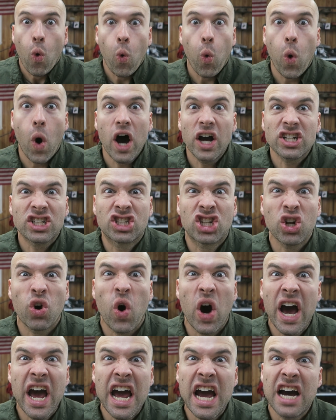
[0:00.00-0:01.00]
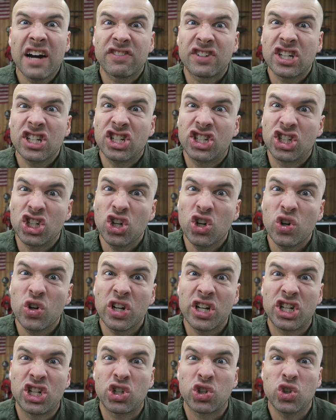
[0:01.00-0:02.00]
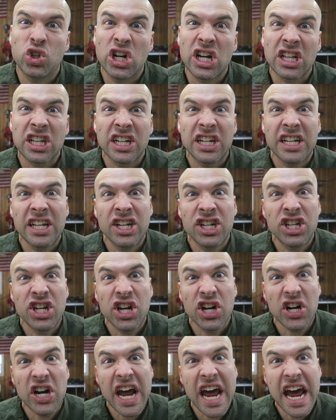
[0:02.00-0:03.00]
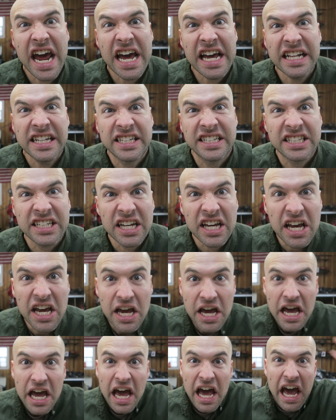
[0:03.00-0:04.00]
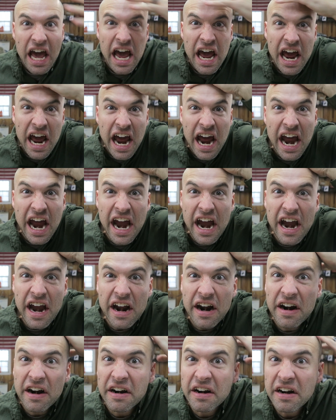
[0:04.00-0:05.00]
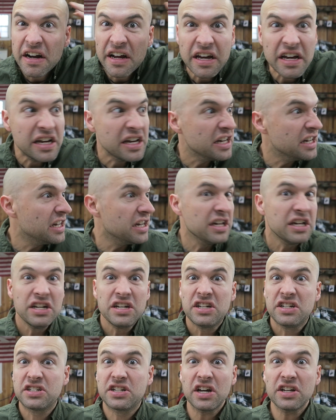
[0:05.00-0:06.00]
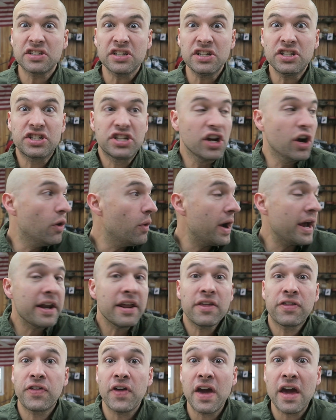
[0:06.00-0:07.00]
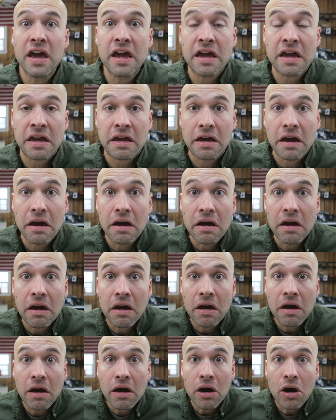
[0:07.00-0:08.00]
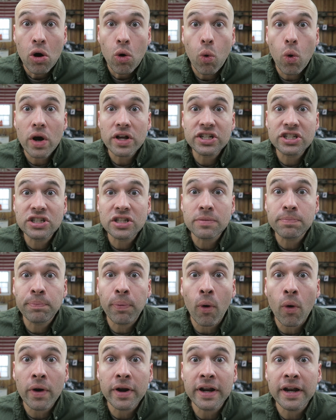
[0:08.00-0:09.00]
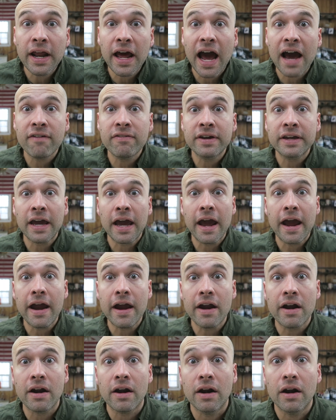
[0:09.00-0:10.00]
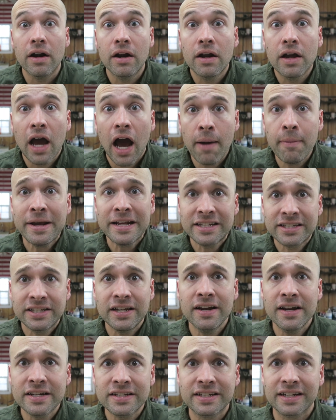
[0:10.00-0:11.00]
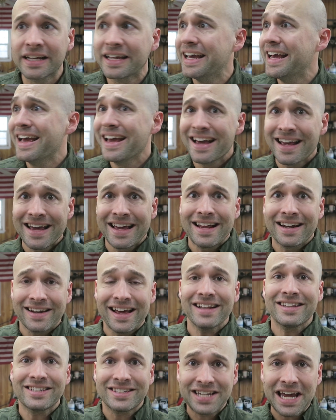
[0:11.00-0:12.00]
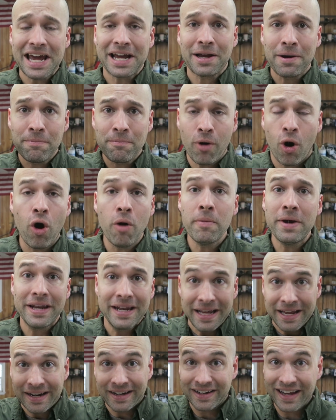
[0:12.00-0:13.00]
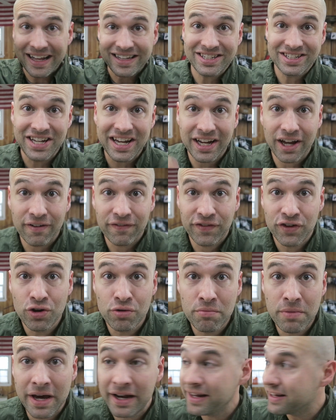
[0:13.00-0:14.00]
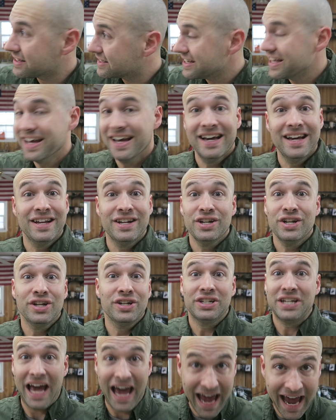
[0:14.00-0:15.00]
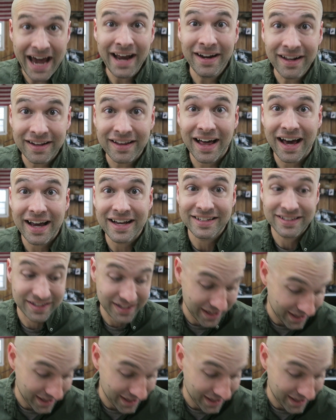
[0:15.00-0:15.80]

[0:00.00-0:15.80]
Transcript: What do I have to do to drill it into your heads? Hair doesn't do anything. What's the point in having hair? I mean, seriously, let's take a moment, let's take a few minutes to analyze